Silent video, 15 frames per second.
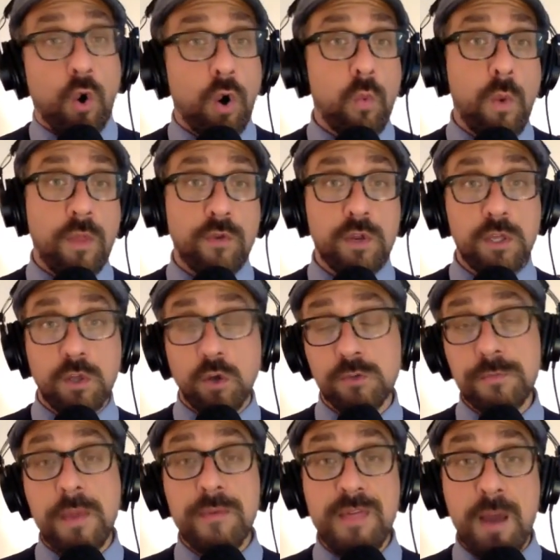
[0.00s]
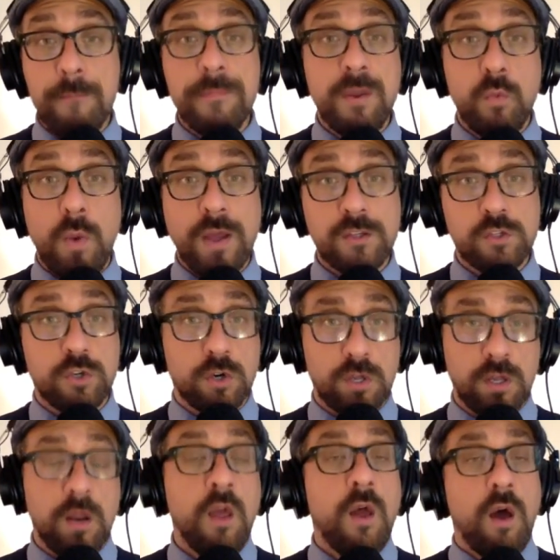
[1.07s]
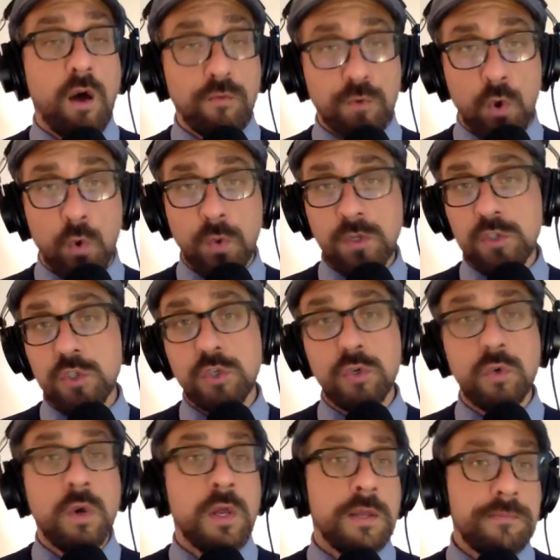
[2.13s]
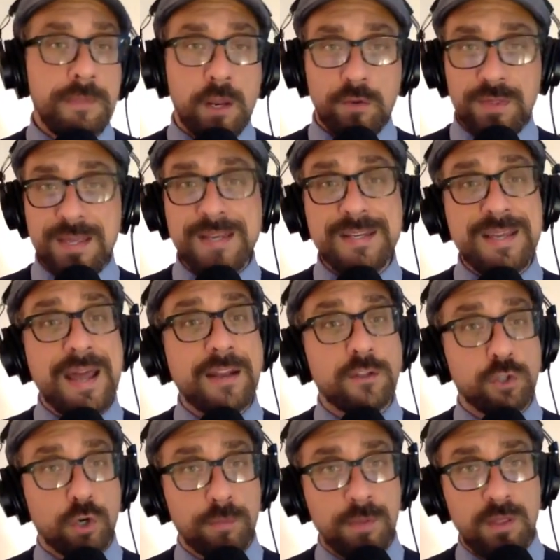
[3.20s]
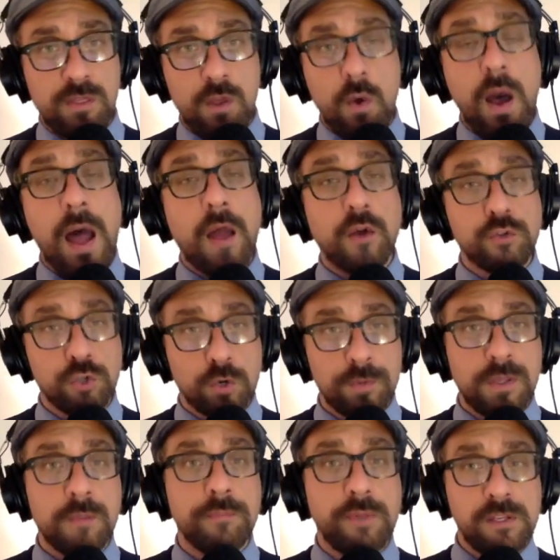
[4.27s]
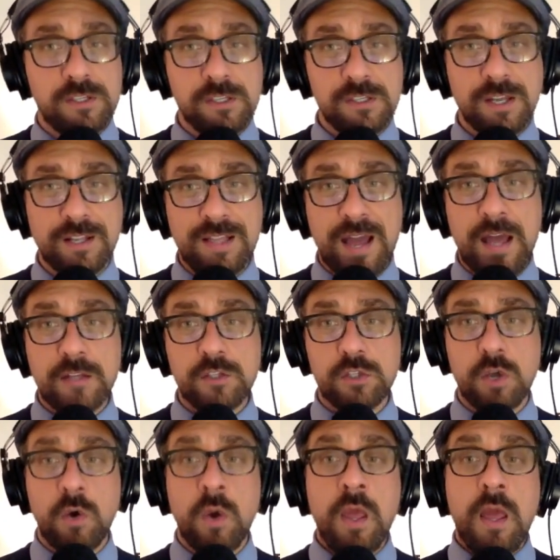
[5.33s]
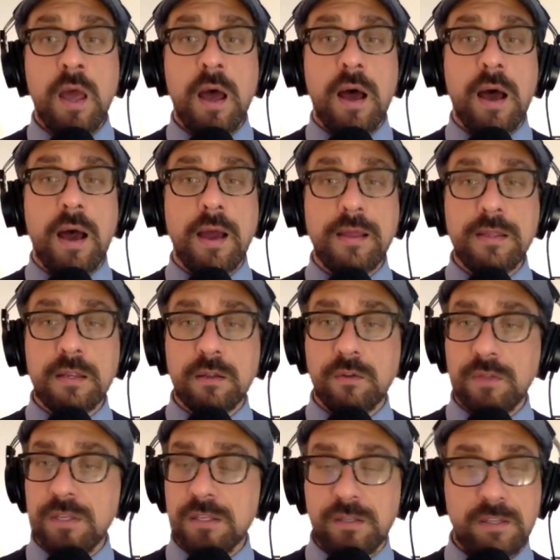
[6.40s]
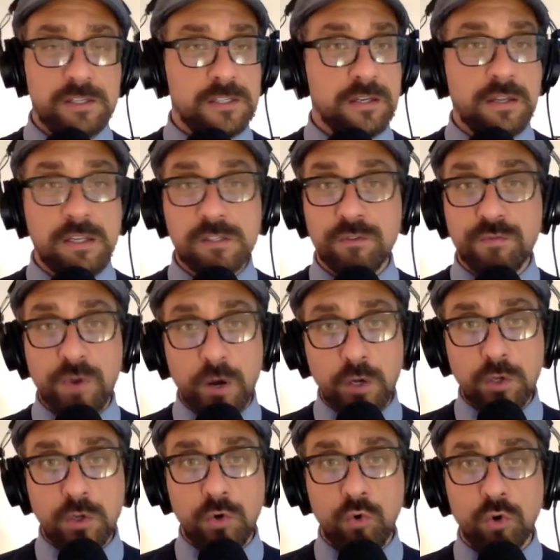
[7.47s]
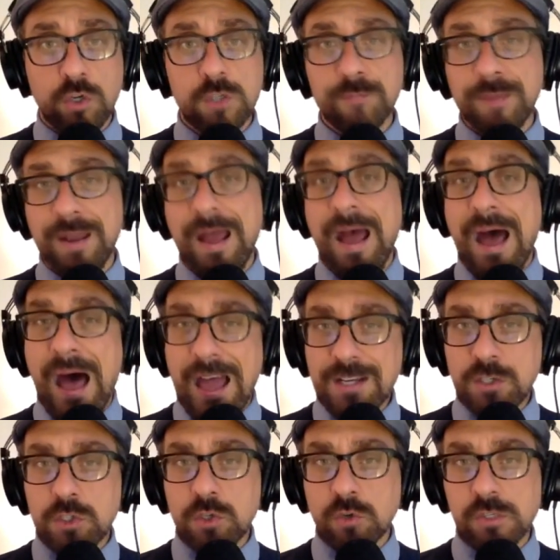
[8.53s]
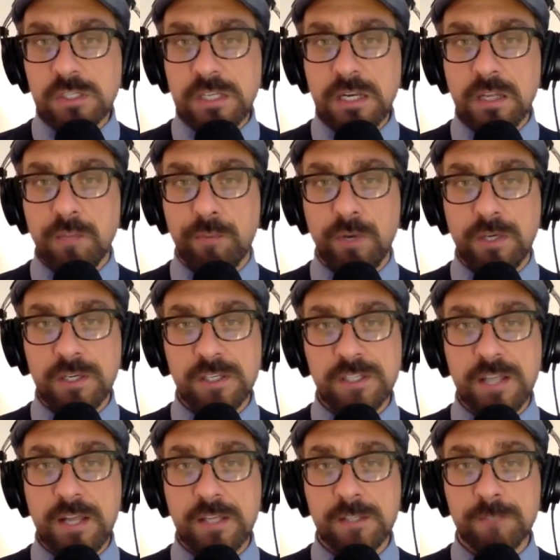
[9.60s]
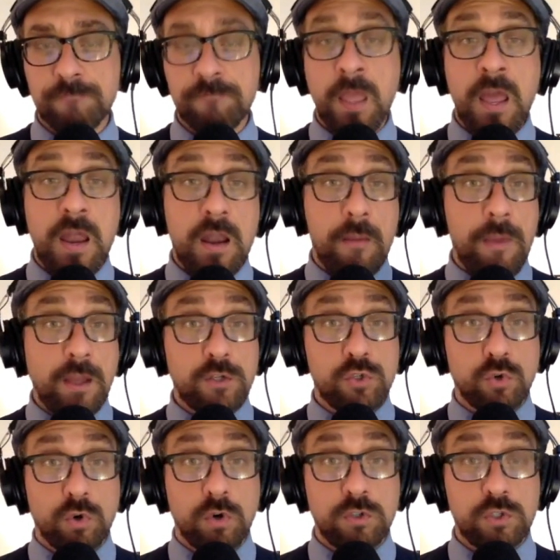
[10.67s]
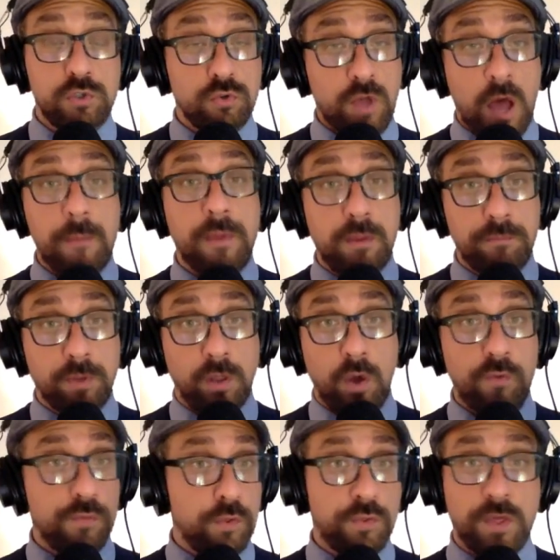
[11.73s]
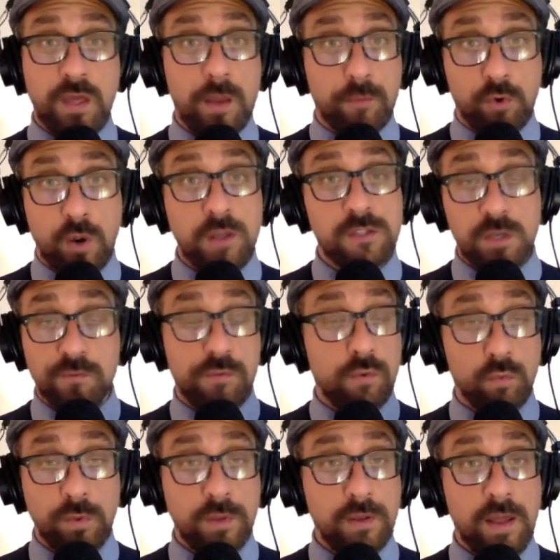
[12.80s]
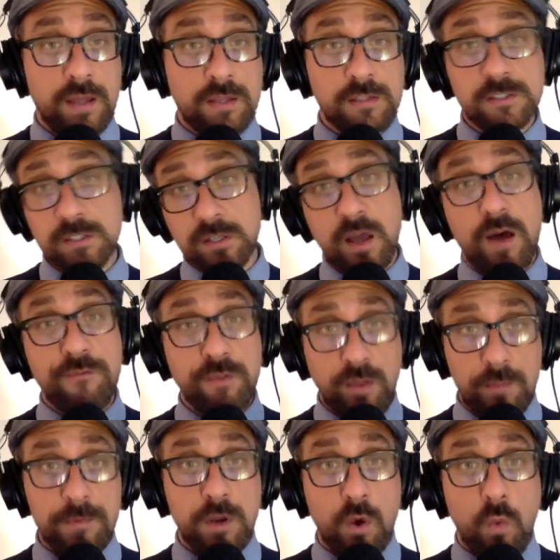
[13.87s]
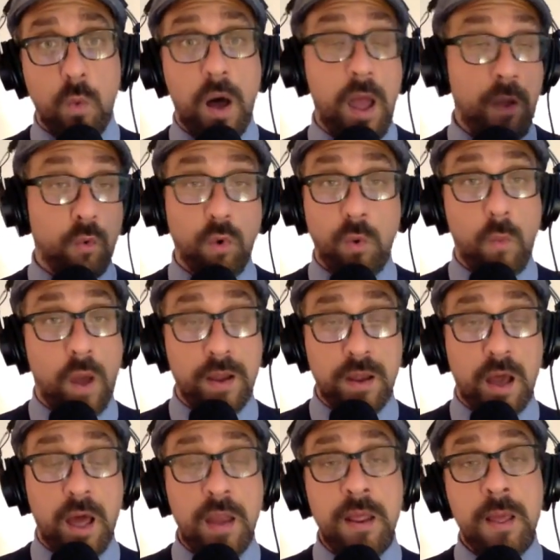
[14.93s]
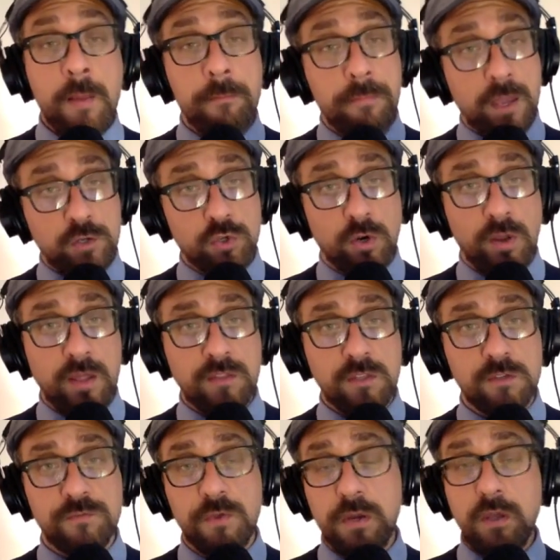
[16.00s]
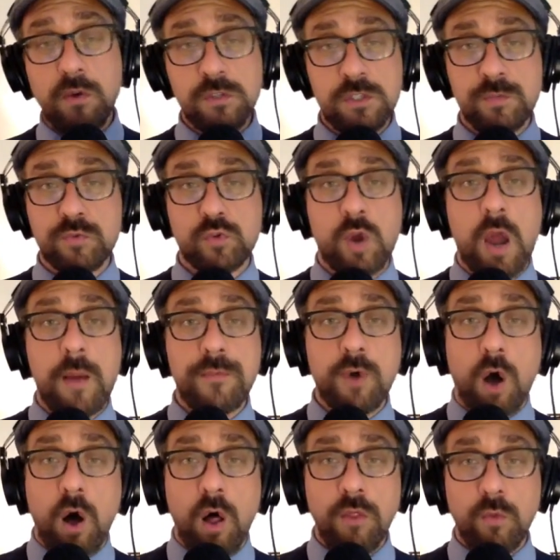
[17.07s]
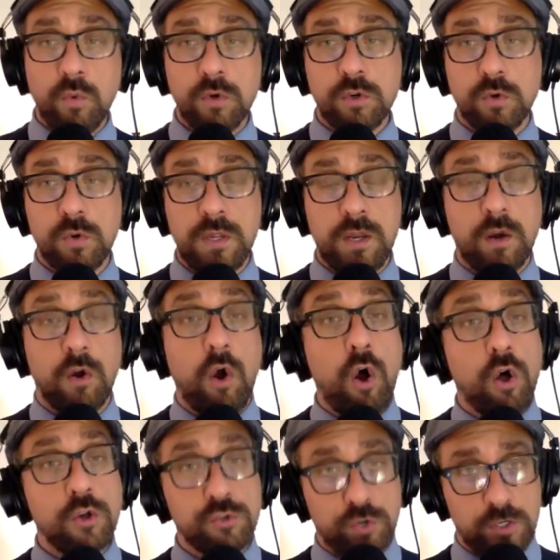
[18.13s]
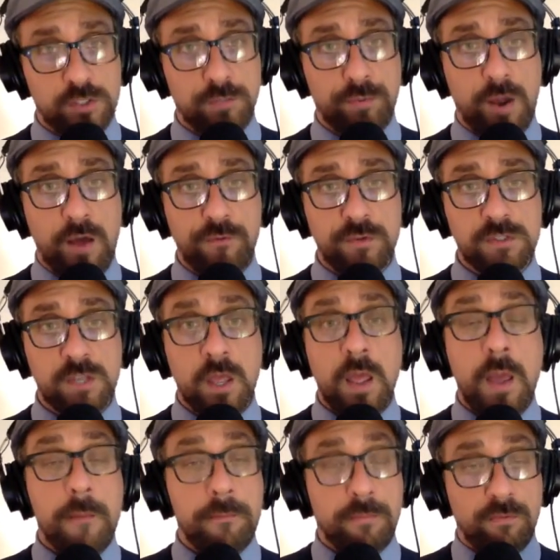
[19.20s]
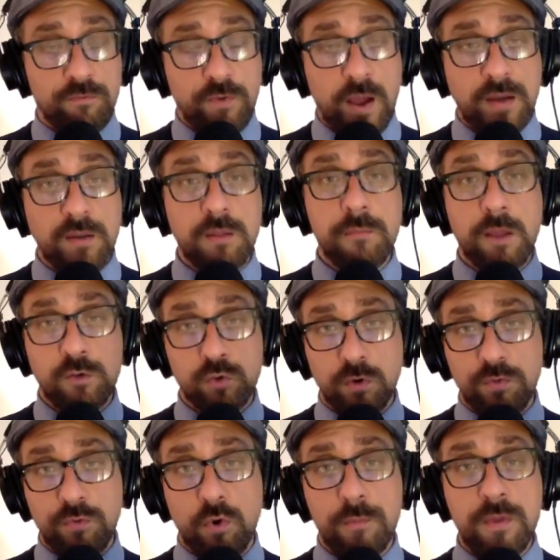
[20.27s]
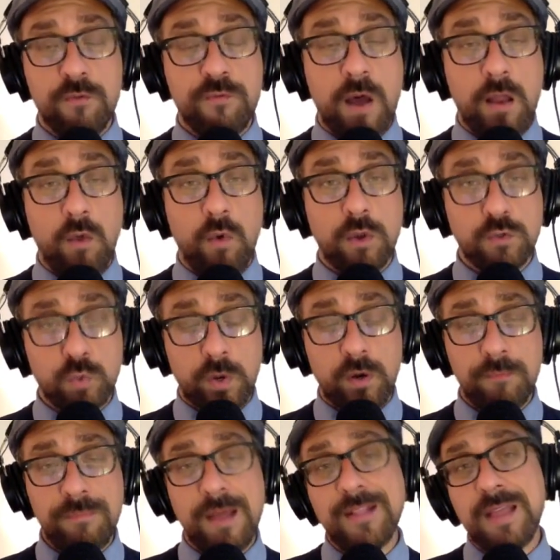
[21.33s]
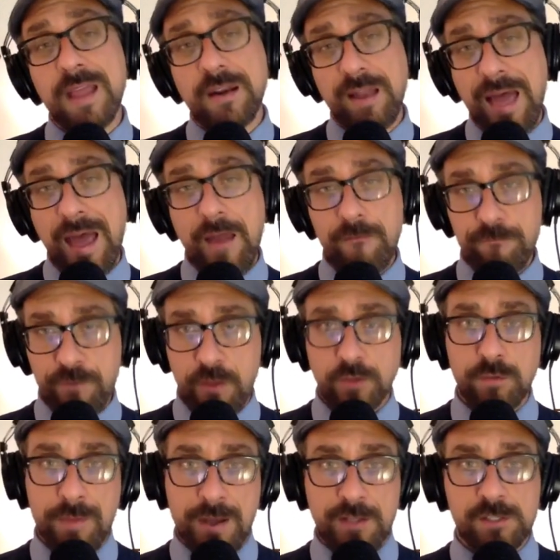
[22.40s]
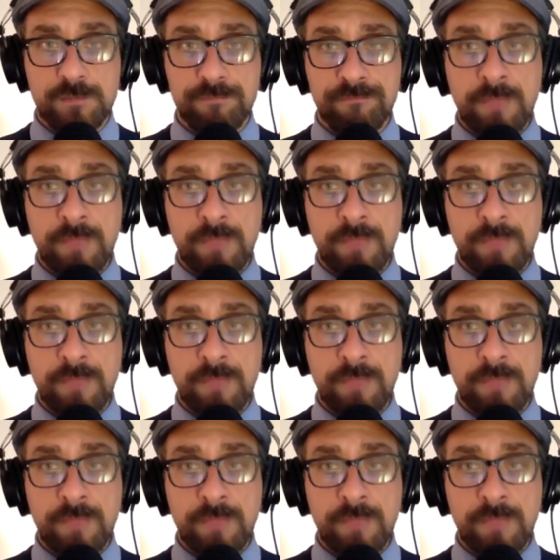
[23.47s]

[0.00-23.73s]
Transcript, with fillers: or whether he goes maybe that Midwest circuit of going to, you know, the Indiana Derby, the Ohio Derby, and places like that. So, you know, listen, he's a very good horse, but I just don't see it in the Preakness Stakes. And make sure to comment below if you think I'm crazy. If you really like Instant Coffee, let me know why or why not. Make sure to like this video and subscribe to all that we're doing here on Trust the Prophets. Finally, make sure to throw me a follow on Twitter at the handle @FailedToMenace.